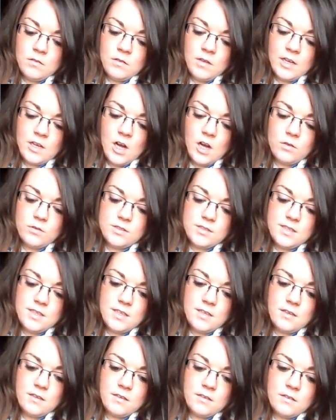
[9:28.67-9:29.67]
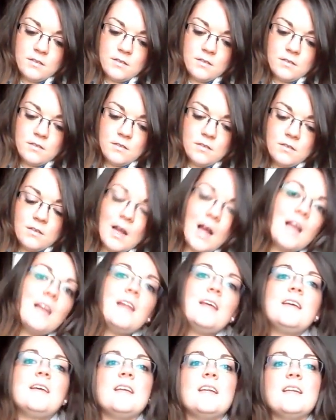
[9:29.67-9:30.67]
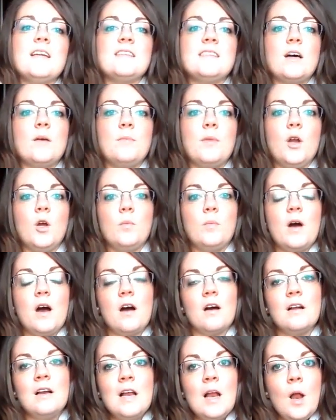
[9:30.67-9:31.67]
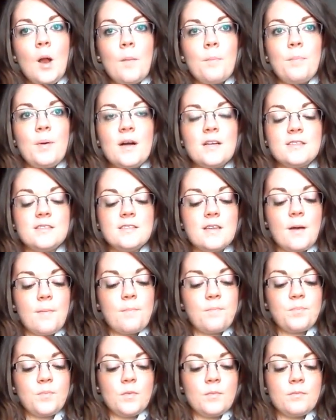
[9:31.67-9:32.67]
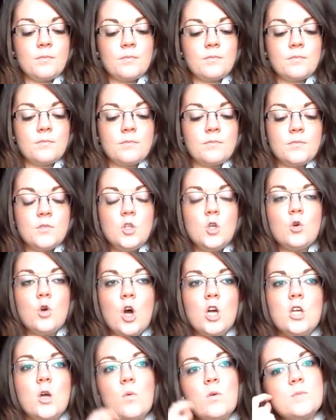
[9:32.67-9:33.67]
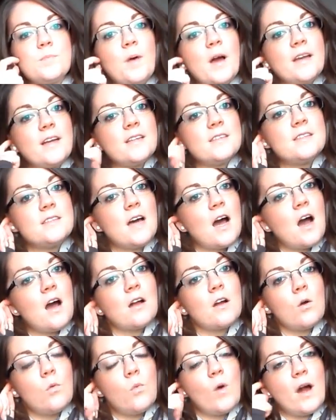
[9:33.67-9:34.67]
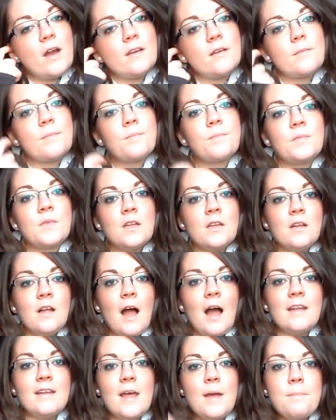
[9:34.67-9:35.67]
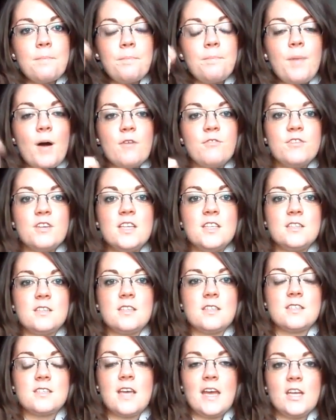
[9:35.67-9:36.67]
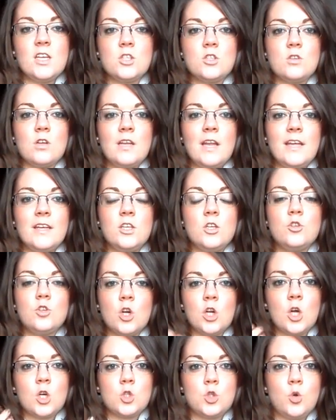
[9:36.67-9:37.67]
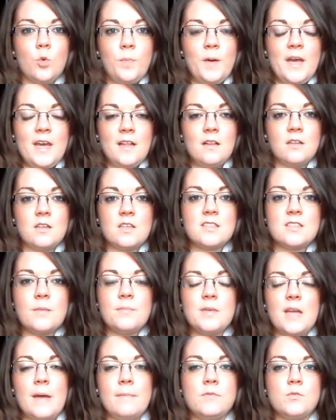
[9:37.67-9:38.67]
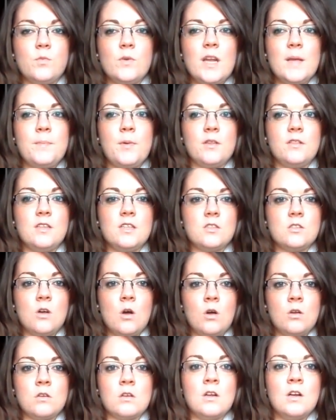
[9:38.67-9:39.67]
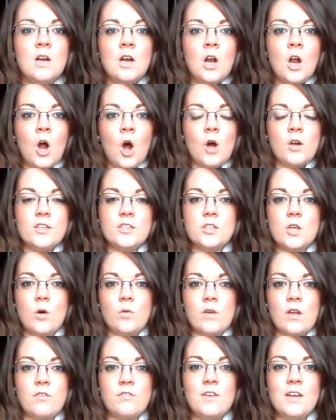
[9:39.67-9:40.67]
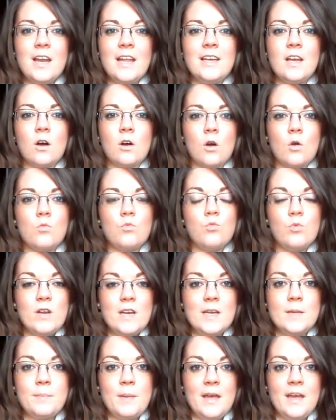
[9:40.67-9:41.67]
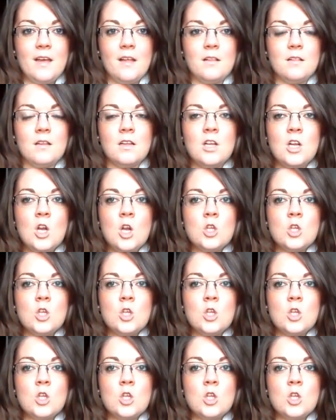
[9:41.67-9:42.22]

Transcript: I can't see. I'll link it in a down below bar. But you could always buy a darker one and then buff it into the skin so like you don't look so pale, because sometimes when I put this on its own I feel I look really pale.